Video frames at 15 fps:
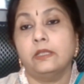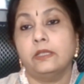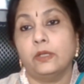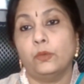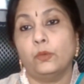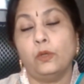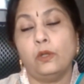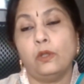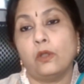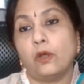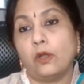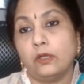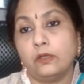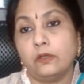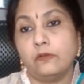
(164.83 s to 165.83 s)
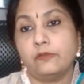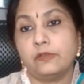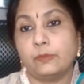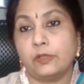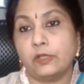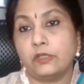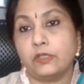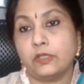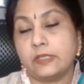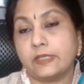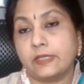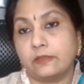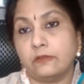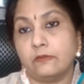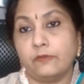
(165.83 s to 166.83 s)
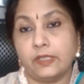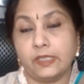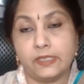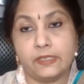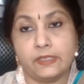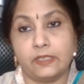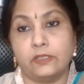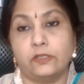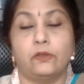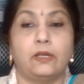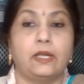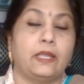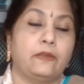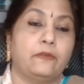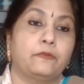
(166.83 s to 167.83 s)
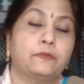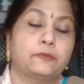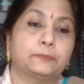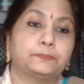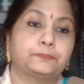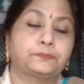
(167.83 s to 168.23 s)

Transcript: they hold a lot of spiritual significance in your life.